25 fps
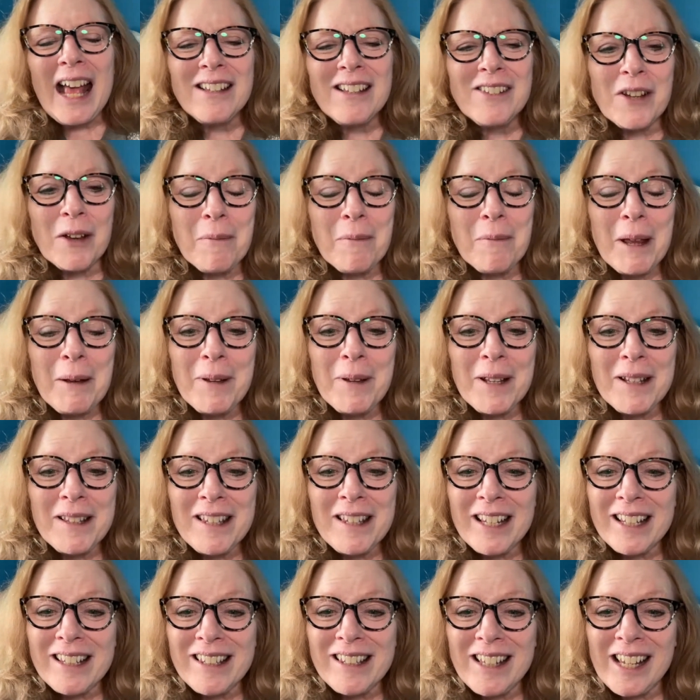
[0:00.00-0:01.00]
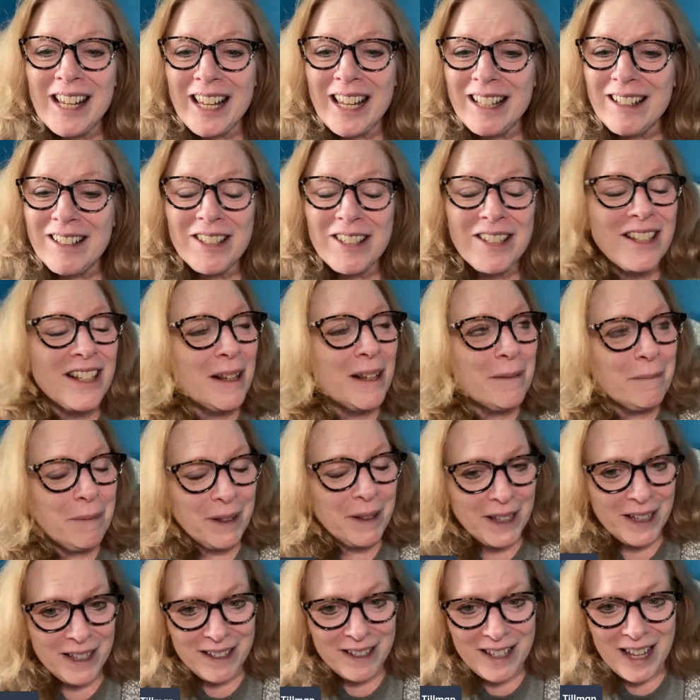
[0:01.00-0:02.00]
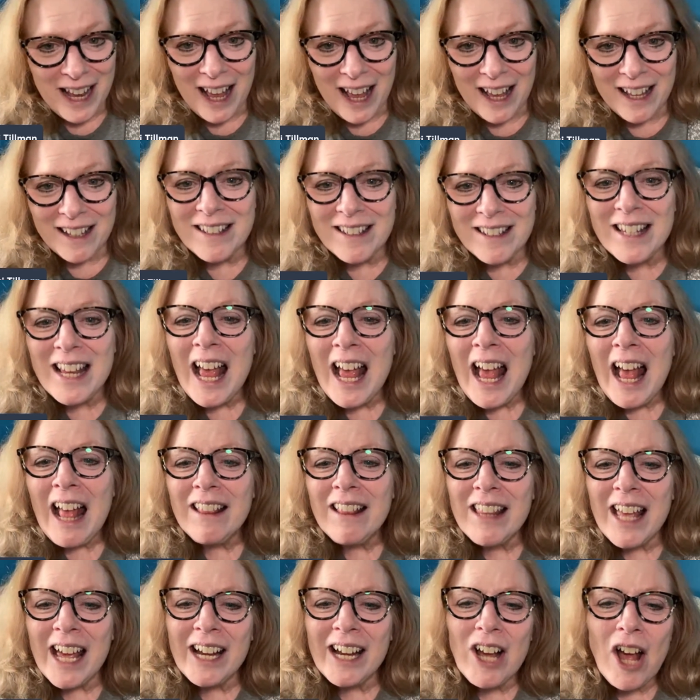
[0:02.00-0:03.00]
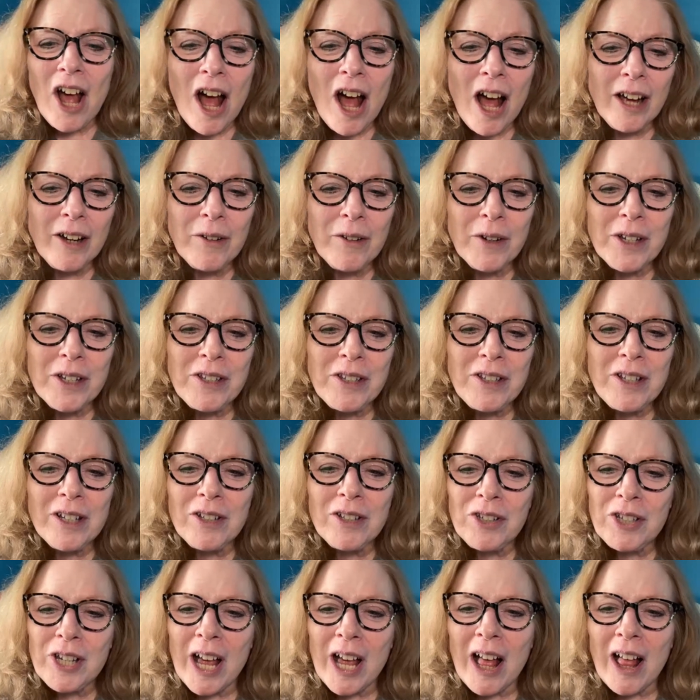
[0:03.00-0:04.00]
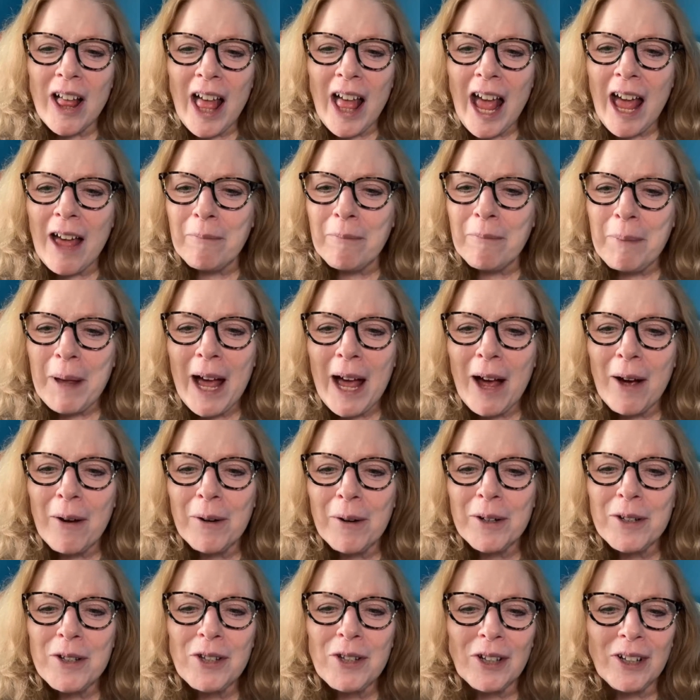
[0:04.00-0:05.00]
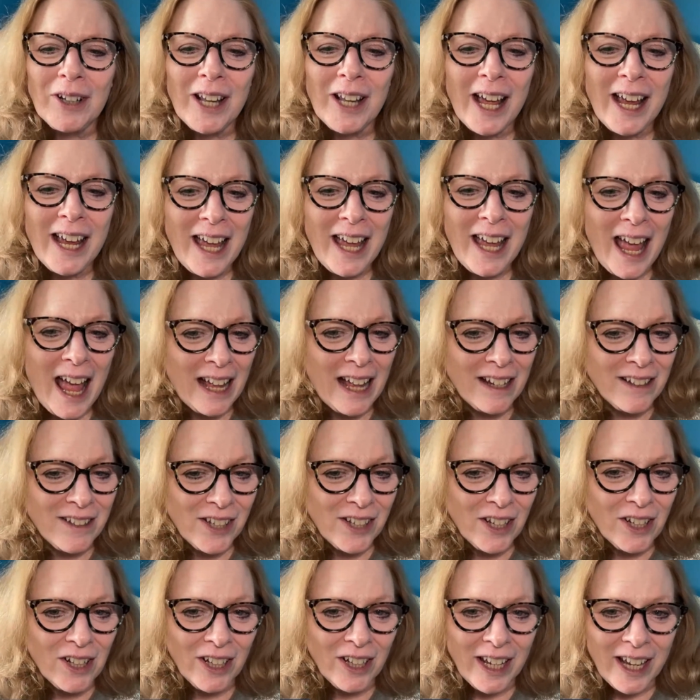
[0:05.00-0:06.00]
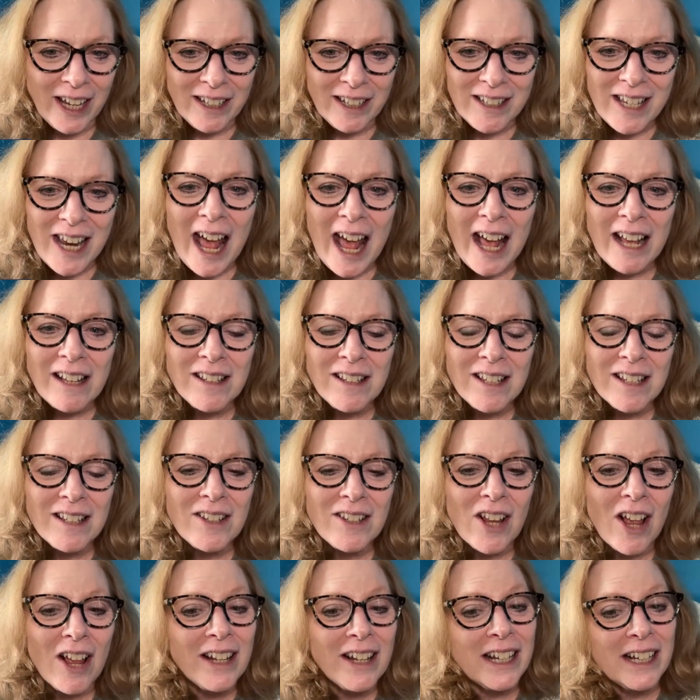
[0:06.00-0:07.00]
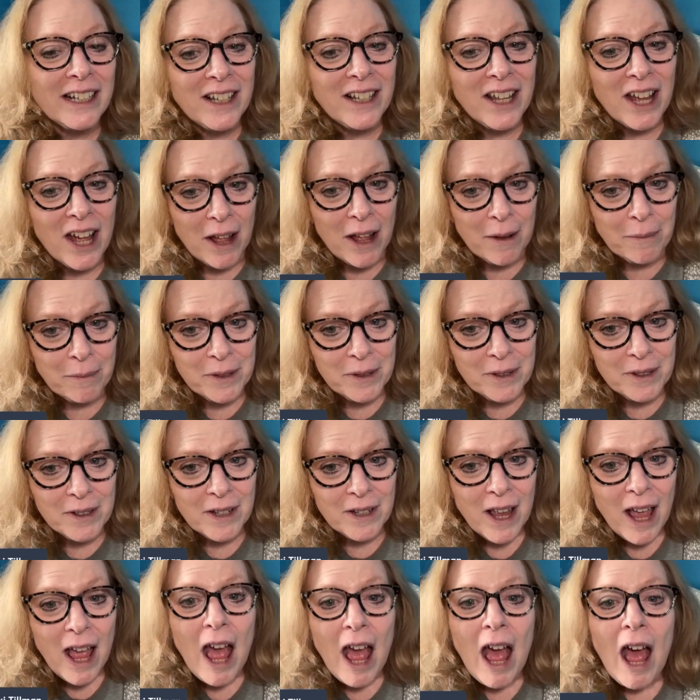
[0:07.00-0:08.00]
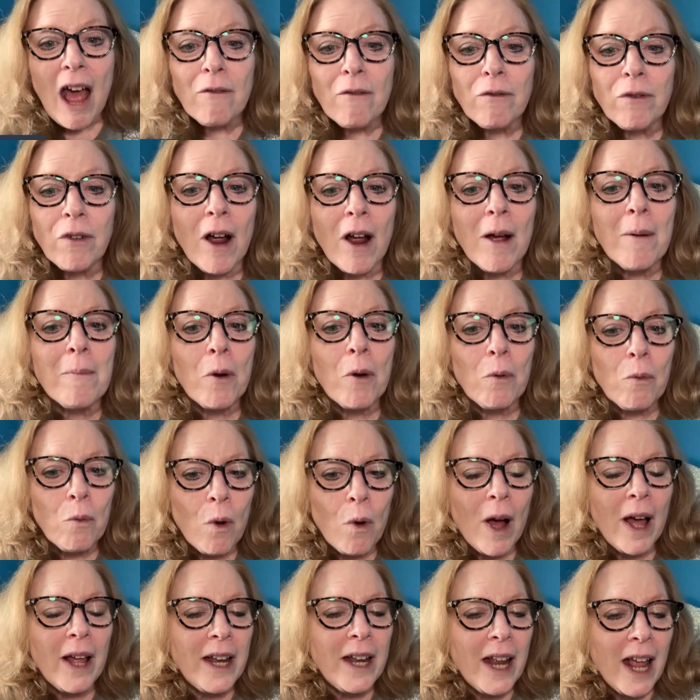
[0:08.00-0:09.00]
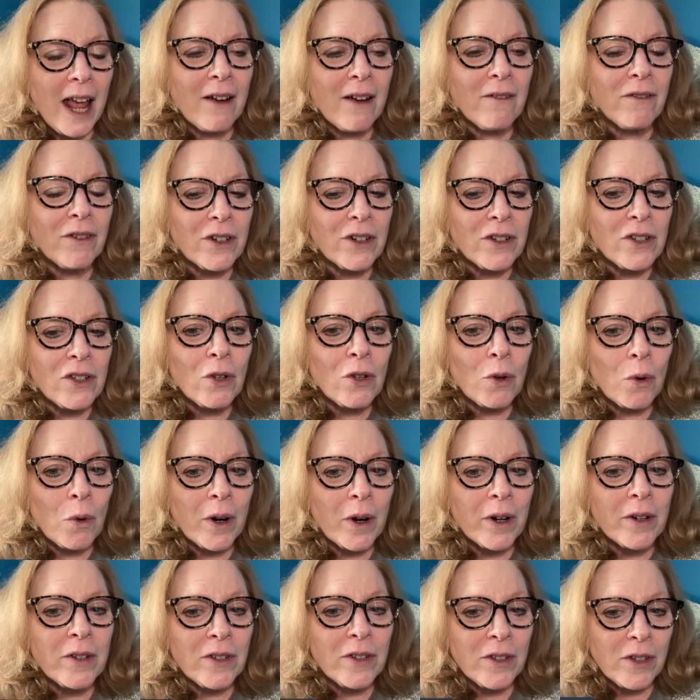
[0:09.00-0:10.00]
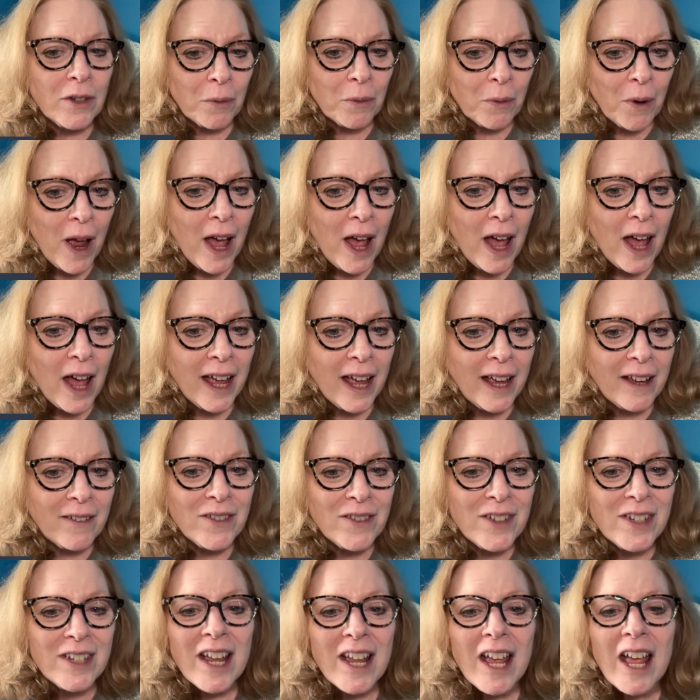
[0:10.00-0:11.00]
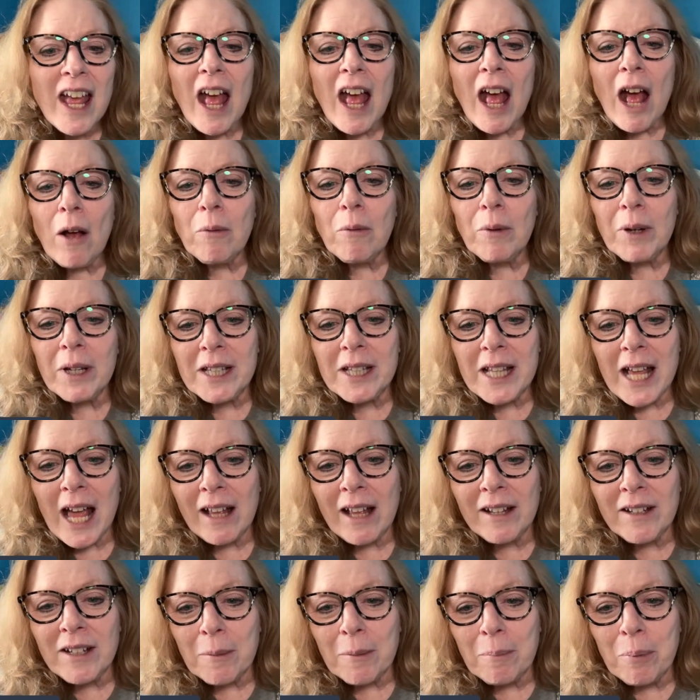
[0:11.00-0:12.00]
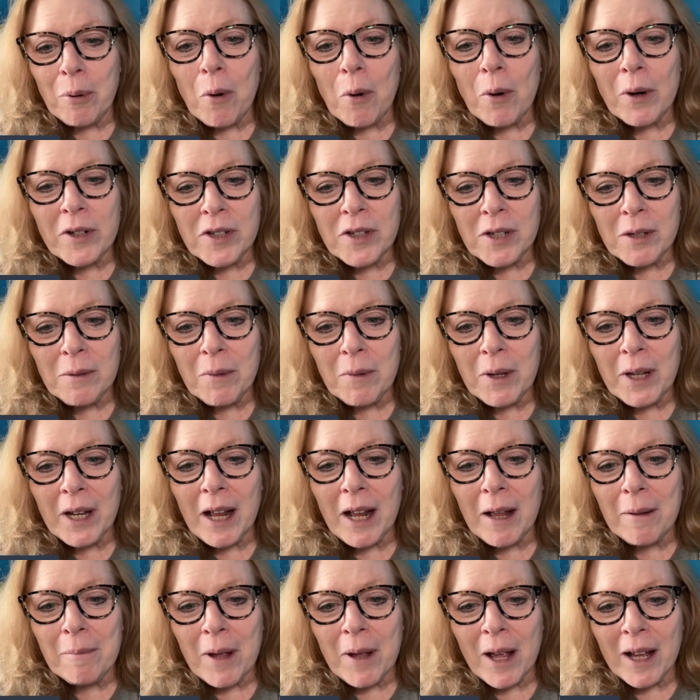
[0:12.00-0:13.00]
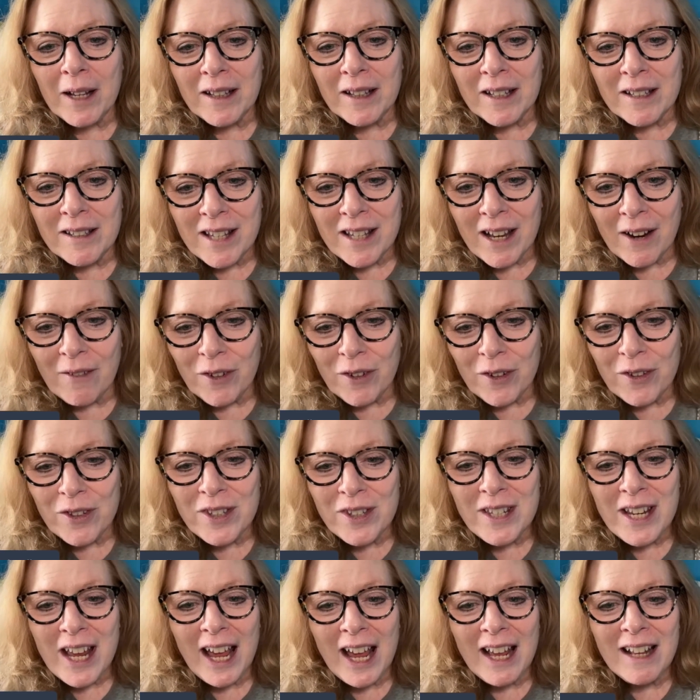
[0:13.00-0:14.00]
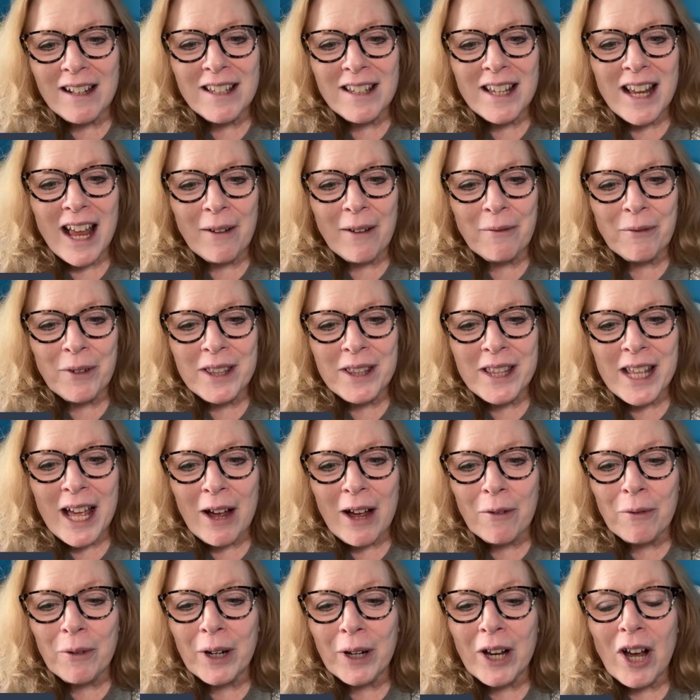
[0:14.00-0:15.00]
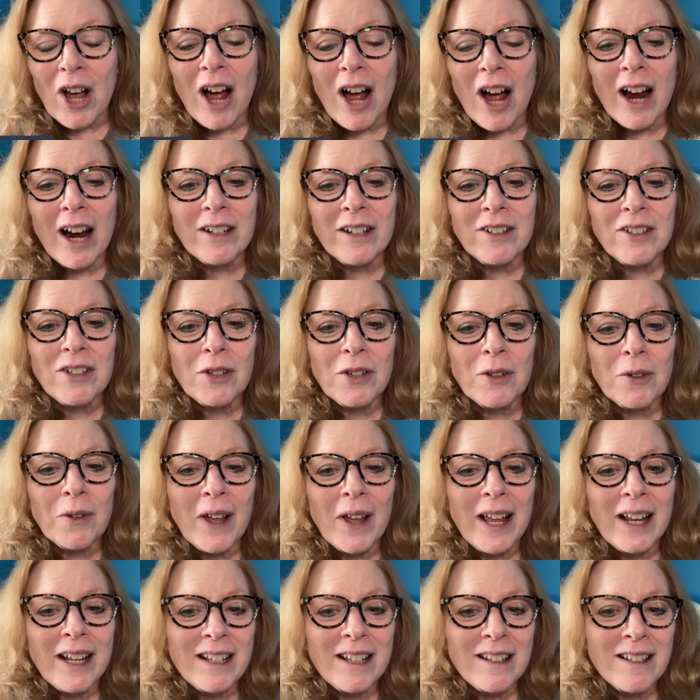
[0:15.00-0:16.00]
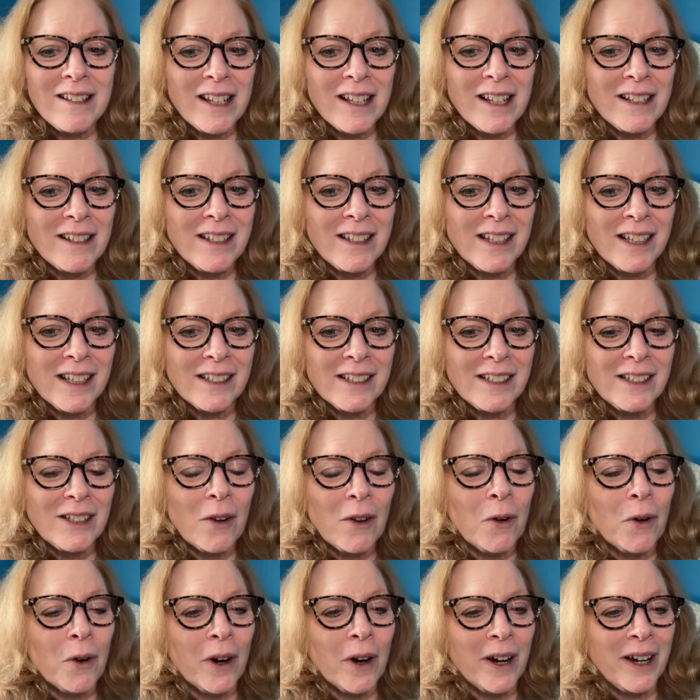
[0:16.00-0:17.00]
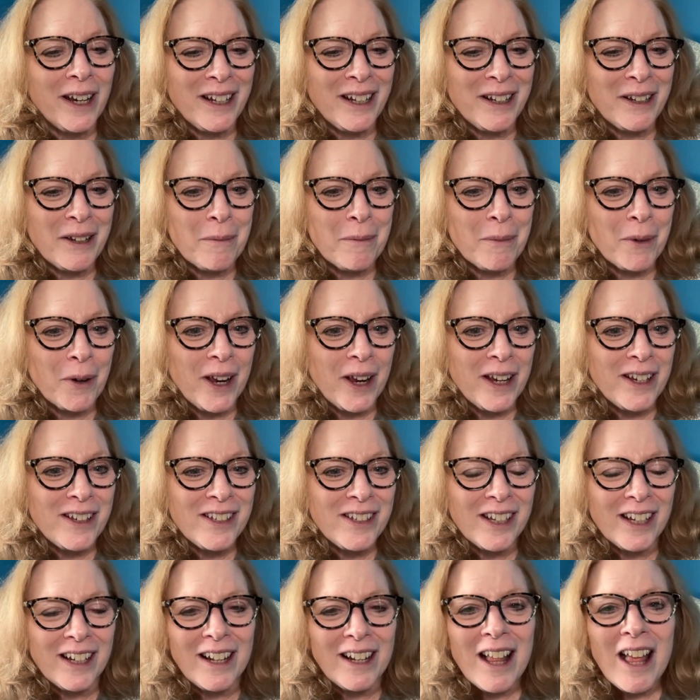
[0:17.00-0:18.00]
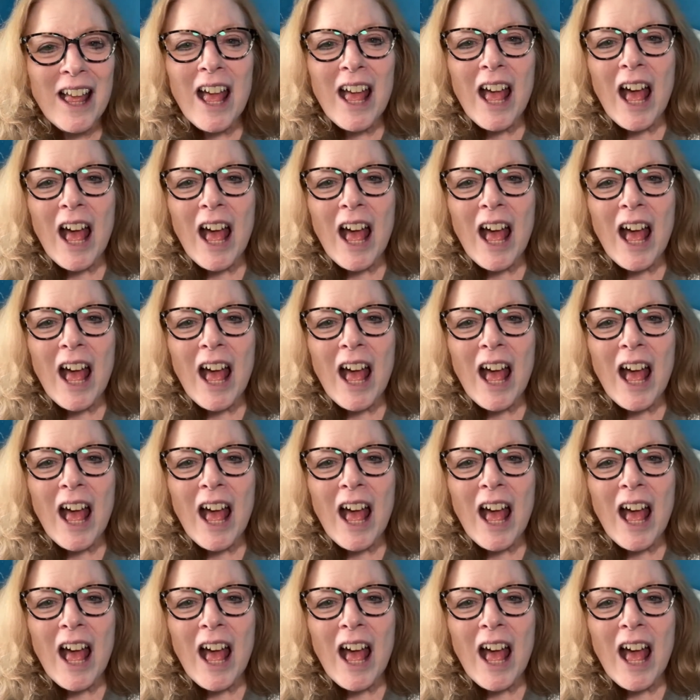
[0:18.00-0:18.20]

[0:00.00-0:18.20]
So, Amendment 16 simply says that Congress shall have power to lay and collect taxes on incomes from whatever source derived without apportionment among the several states and without regard to any census or enumeration.